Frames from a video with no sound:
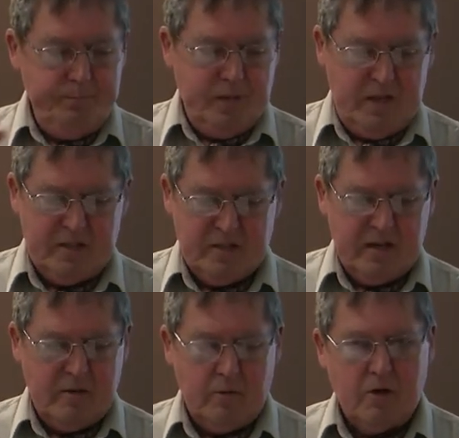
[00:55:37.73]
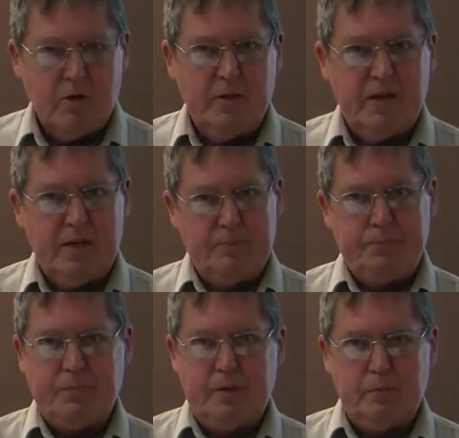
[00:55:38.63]
He's there welcoming it,
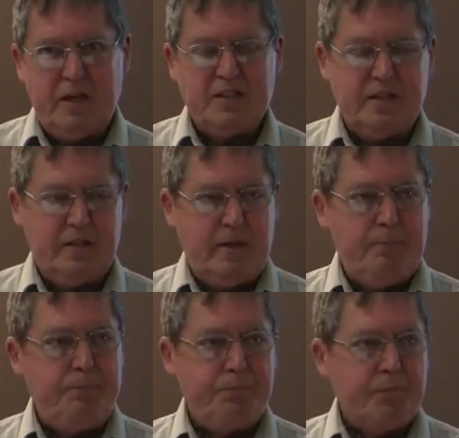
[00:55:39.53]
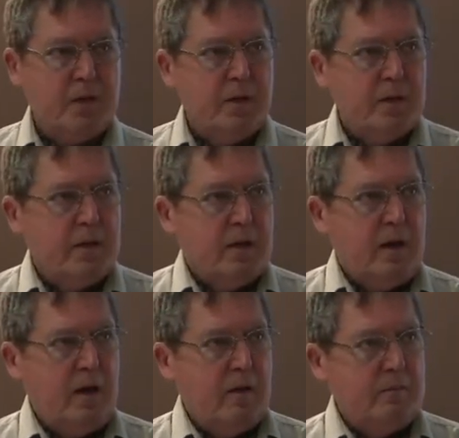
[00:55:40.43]
blessing them.
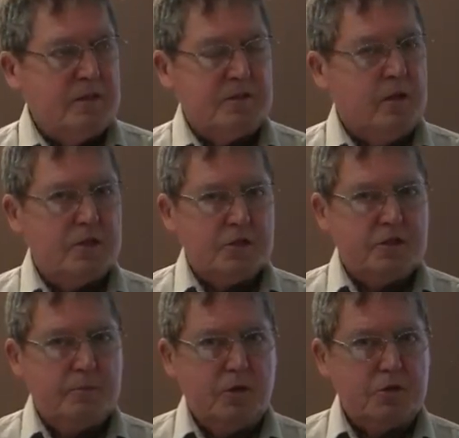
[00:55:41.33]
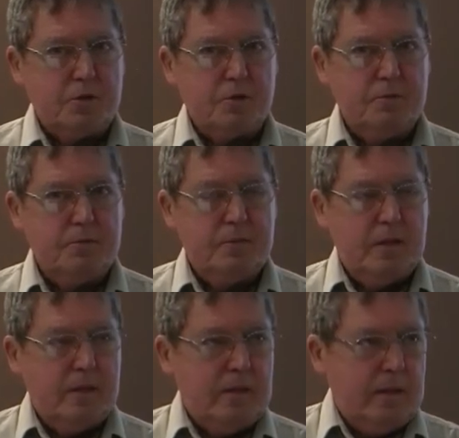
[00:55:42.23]
Um, it's not just emotional.
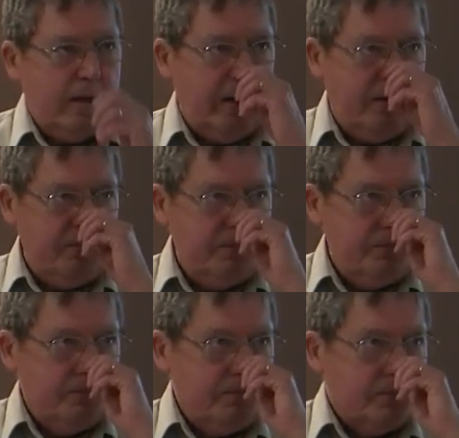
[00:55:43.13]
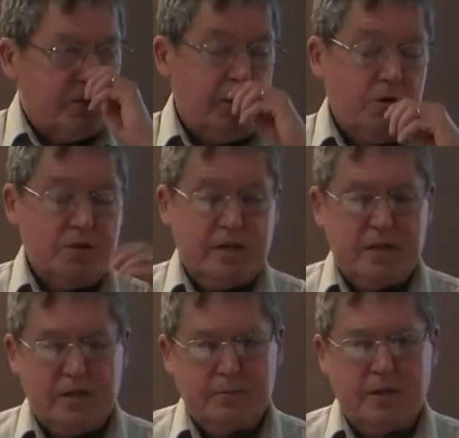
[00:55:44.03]
Um, so, as I
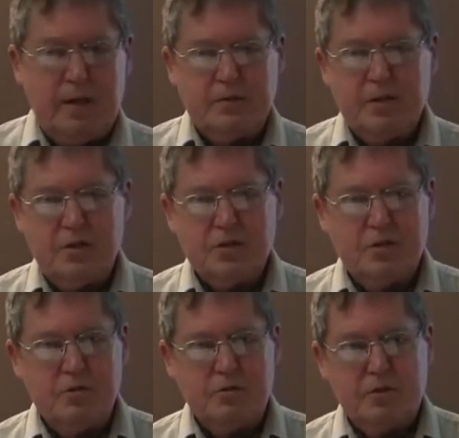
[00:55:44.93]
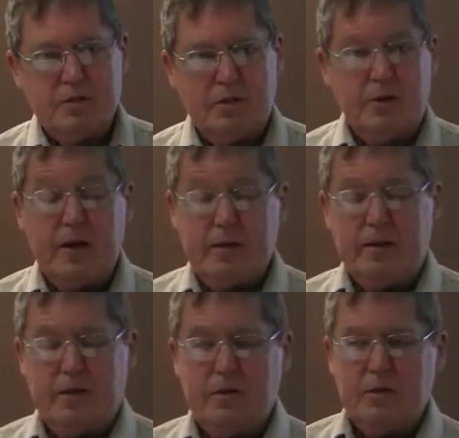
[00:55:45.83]
sometimes tell students, you know, I
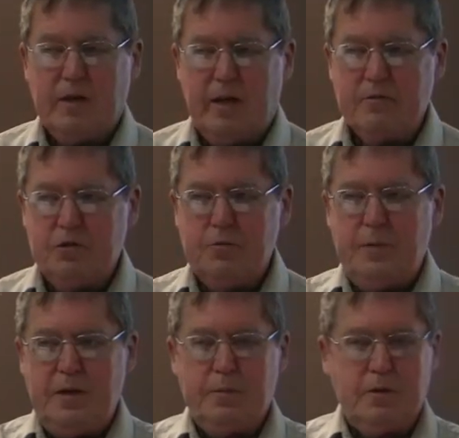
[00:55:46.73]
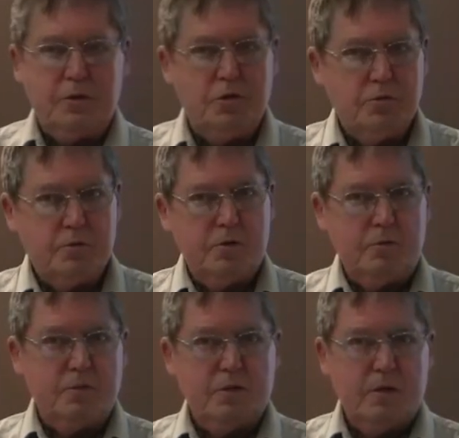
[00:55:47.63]
think you could have two people in two
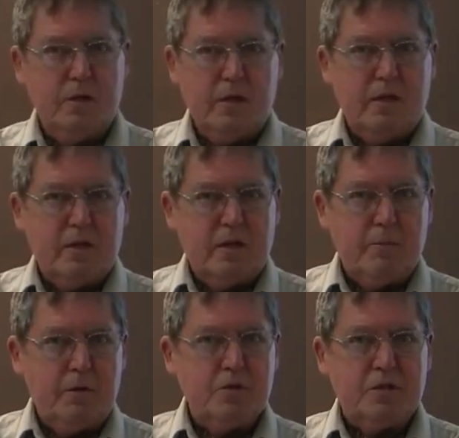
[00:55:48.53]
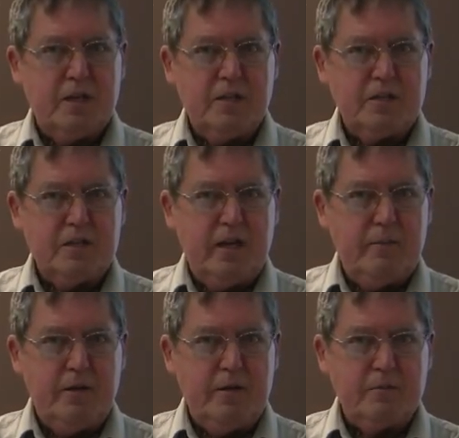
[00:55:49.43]
rooms they're both singing the
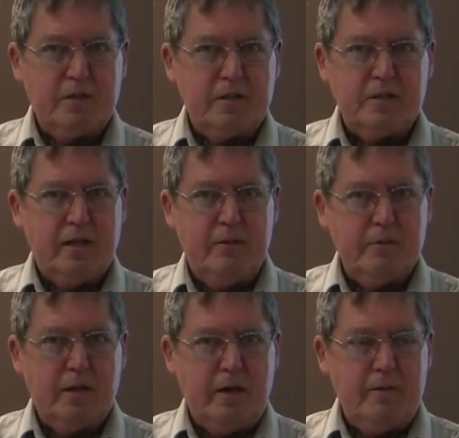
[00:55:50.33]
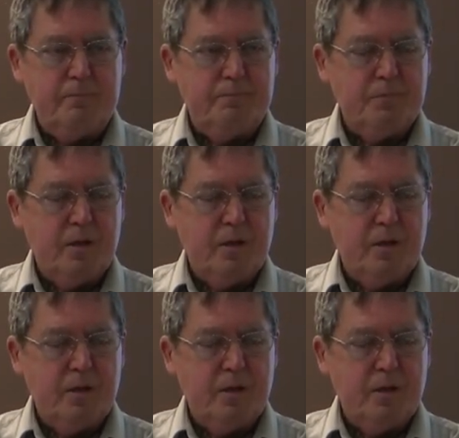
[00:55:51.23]
same hymns at the same time.